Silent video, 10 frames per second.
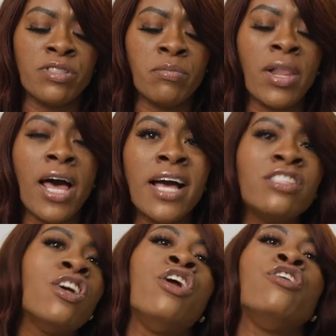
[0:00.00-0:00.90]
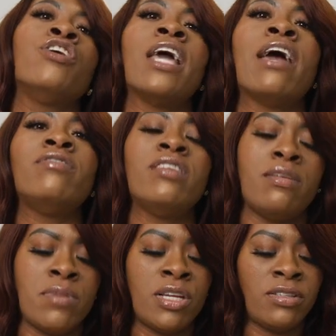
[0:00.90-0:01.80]
of supplies. You're gonna have
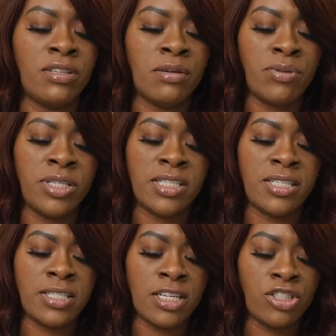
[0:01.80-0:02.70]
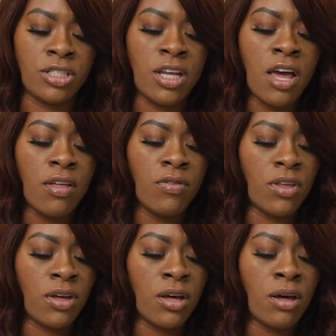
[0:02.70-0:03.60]
10 minutes to complete this section.
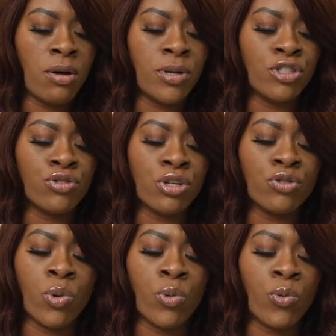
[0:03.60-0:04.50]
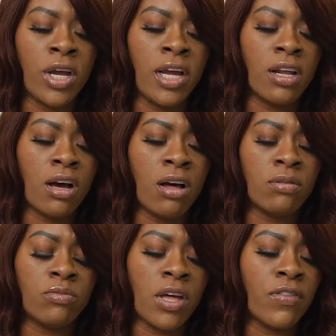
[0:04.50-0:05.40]
The instructor will read
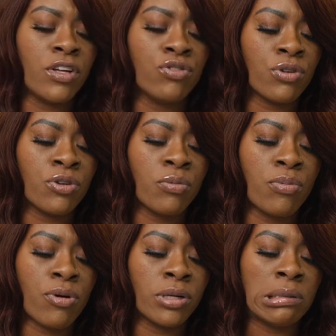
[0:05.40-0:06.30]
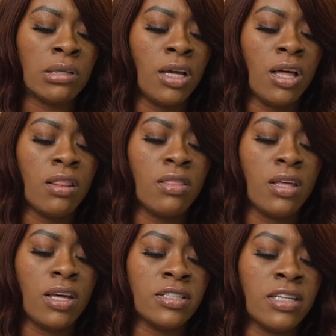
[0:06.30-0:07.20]
all, not the instructor, pardon.
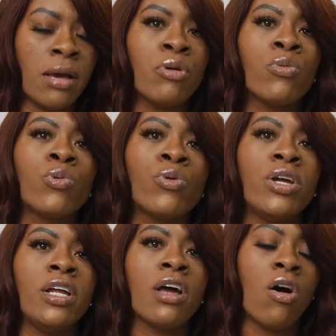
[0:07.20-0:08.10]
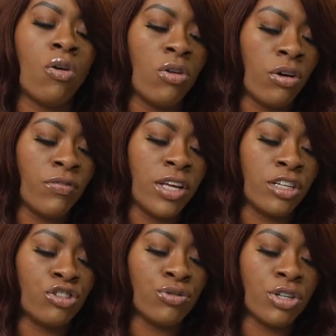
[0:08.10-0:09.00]
The examiner will read all of the
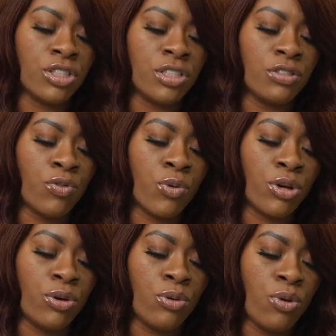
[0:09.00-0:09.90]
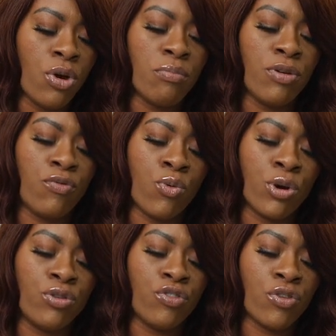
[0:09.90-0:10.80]
instructions for you before
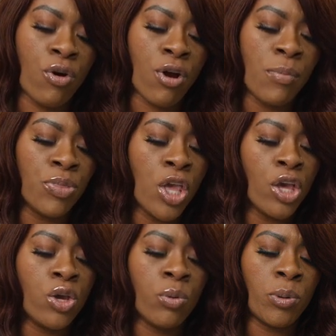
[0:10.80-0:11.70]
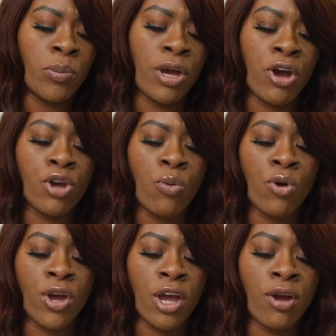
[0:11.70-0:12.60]
you start. You will prepare your
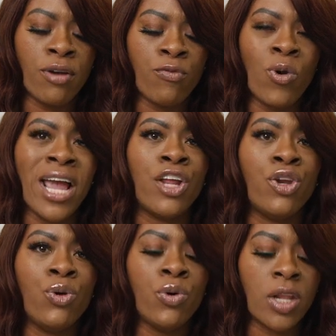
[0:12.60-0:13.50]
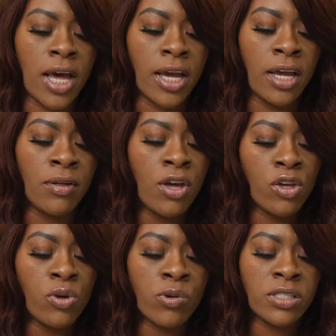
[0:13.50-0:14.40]
work area for a new client.
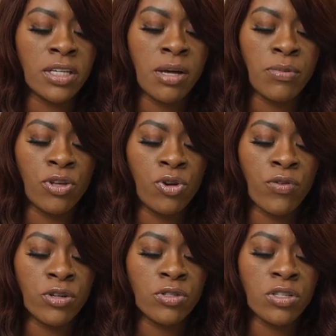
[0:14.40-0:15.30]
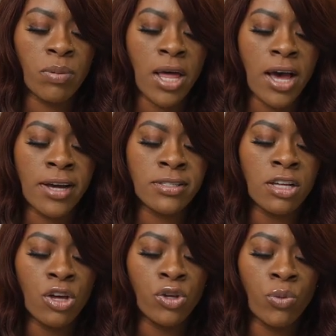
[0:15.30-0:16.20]
You will set up the universal supplies
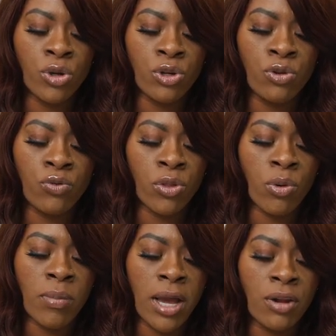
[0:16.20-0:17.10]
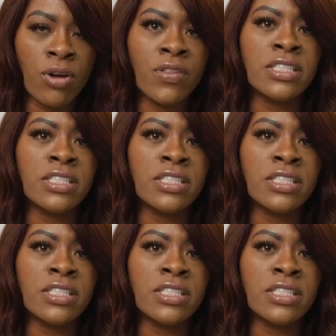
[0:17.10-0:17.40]
you will use for the remainder of the